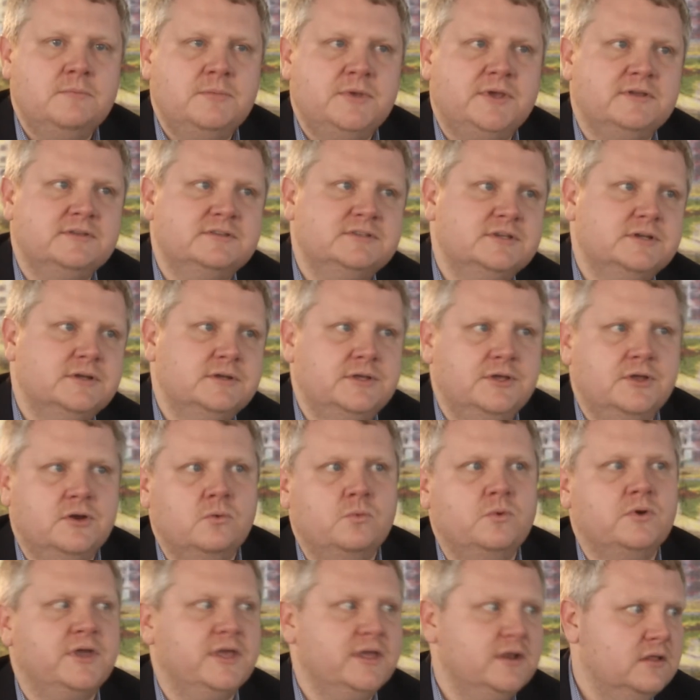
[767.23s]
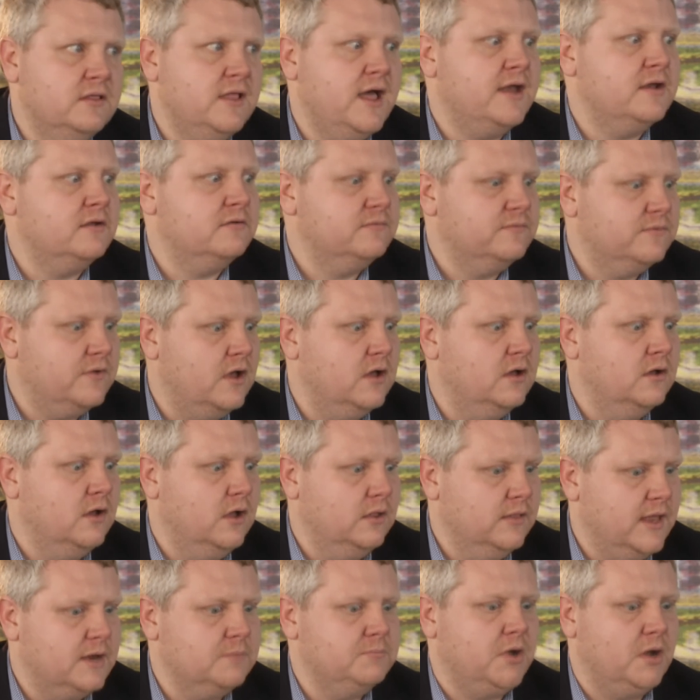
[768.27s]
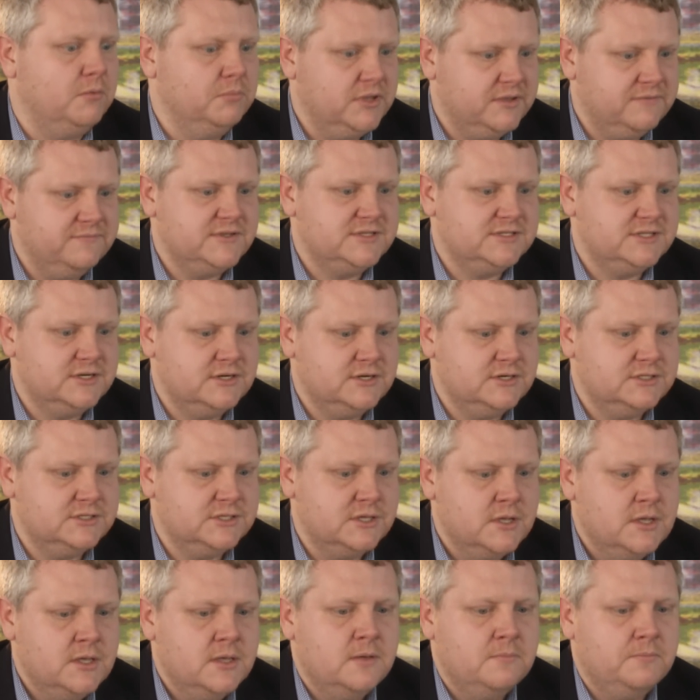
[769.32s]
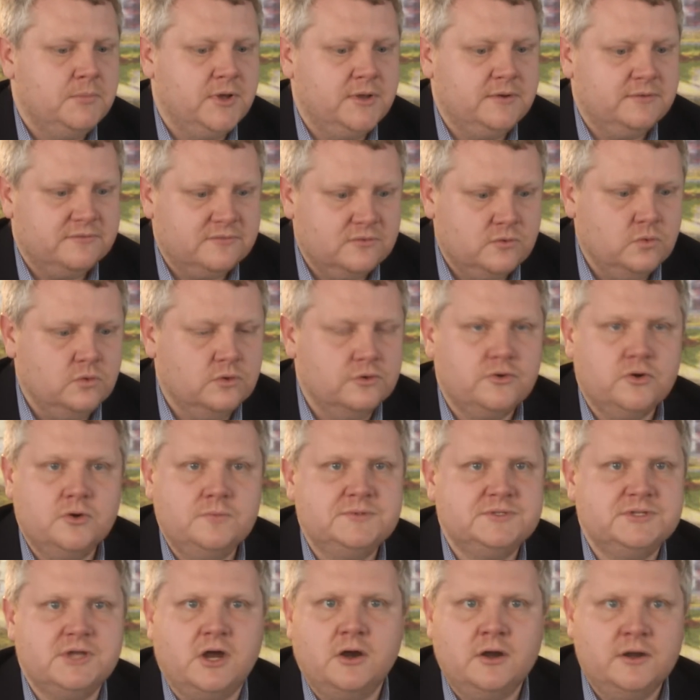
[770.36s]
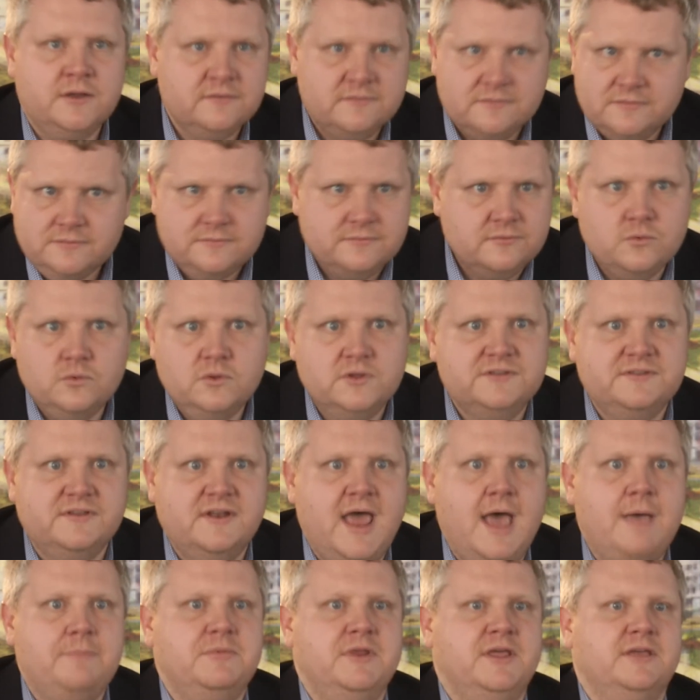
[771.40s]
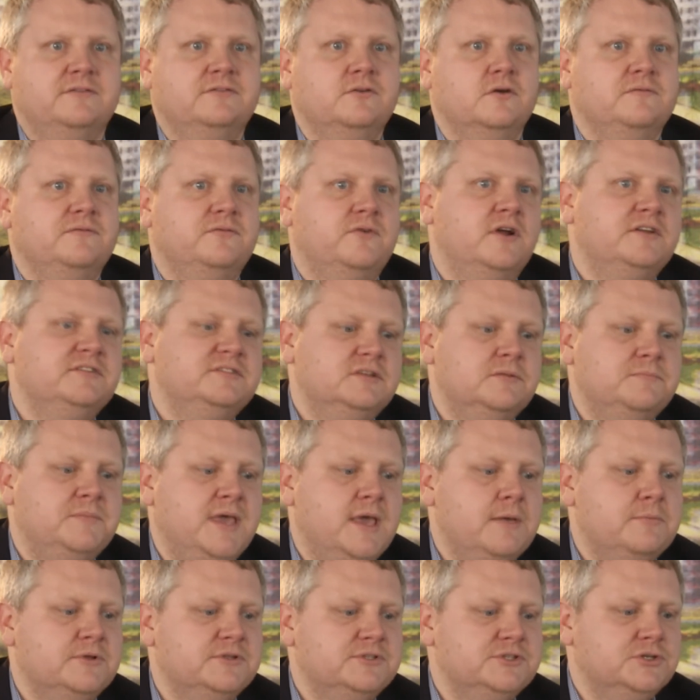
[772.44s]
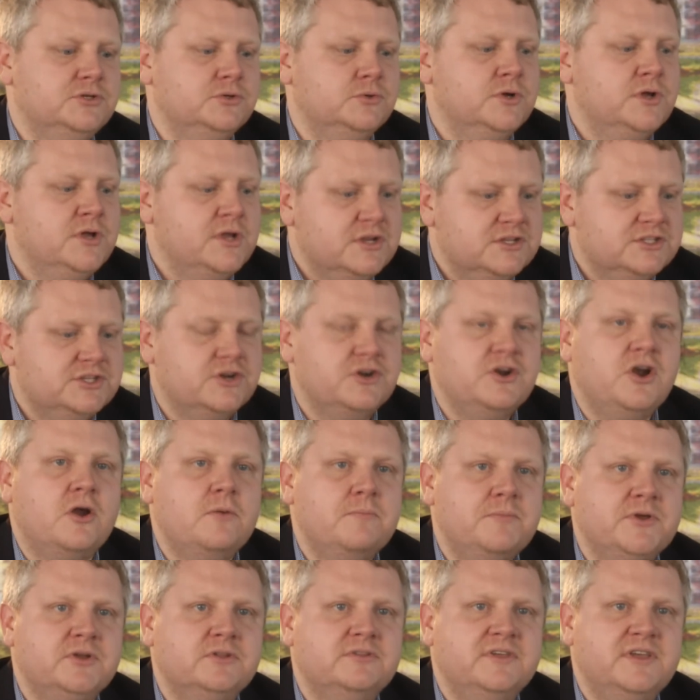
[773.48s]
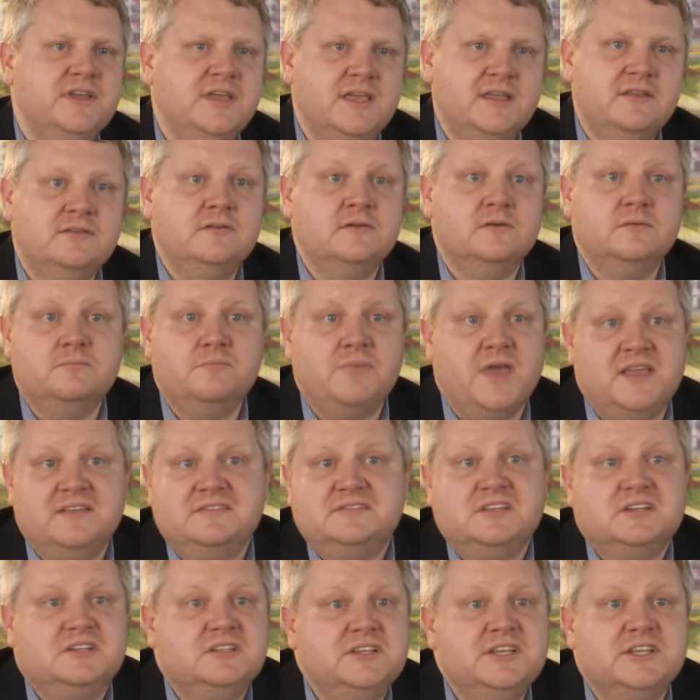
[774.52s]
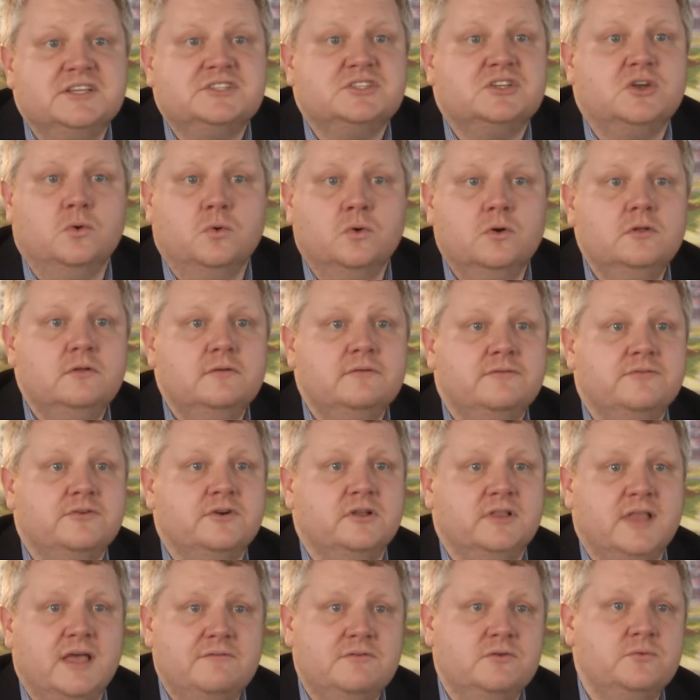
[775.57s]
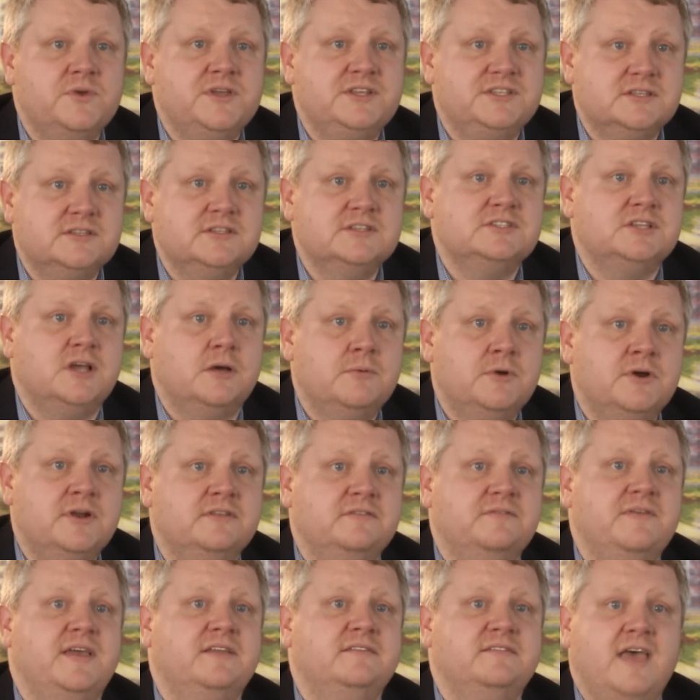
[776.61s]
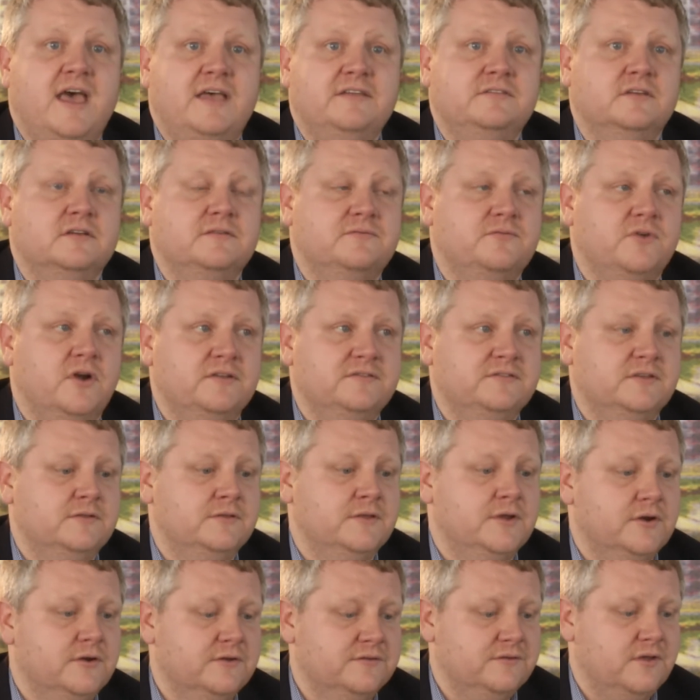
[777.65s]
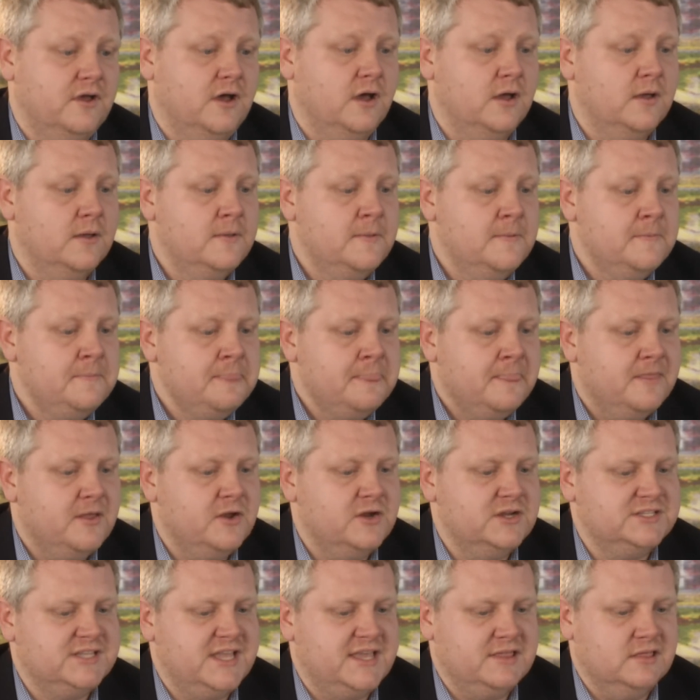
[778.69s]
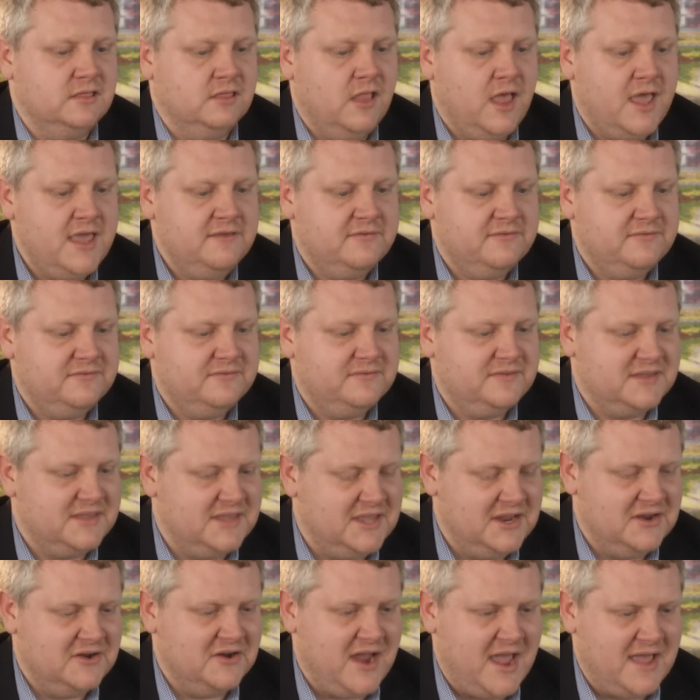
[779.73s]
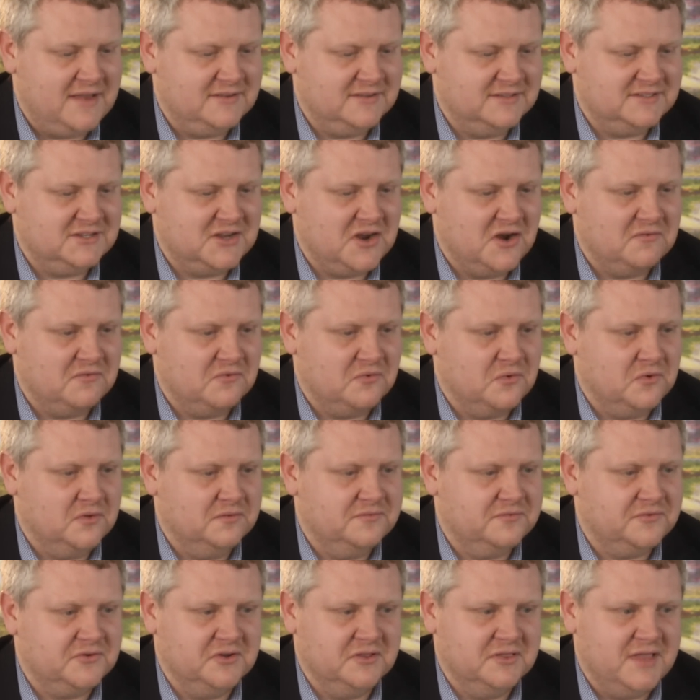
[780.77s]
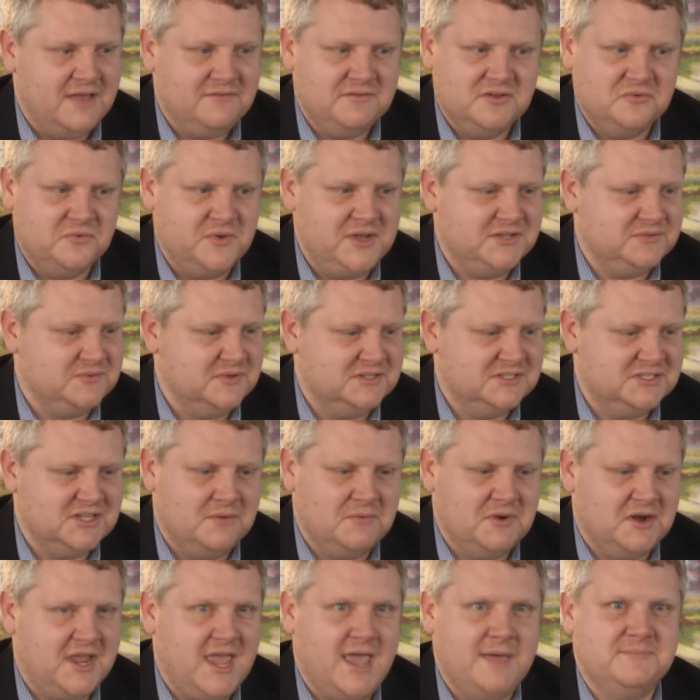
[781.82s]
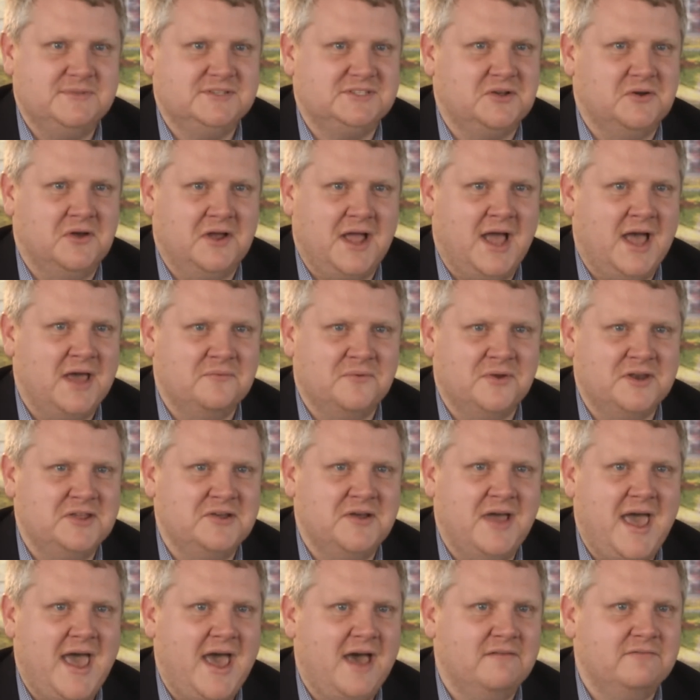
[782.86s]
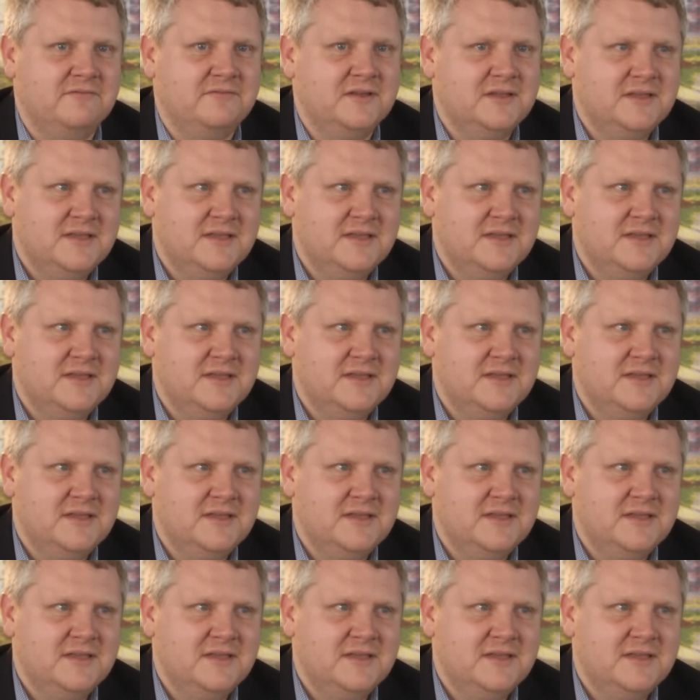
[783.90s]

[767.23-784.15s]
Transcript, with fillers: because you know, we'll get a lot of uh, a lot of public visitors, but school groups aren't in, school isn't happening. So for us to be able to turn our building into basically a school for eleven weeks in the summer is fantastic for us. And there's a, there is a life here at Discovery World for eleven weeks when summer camp is going on. When you have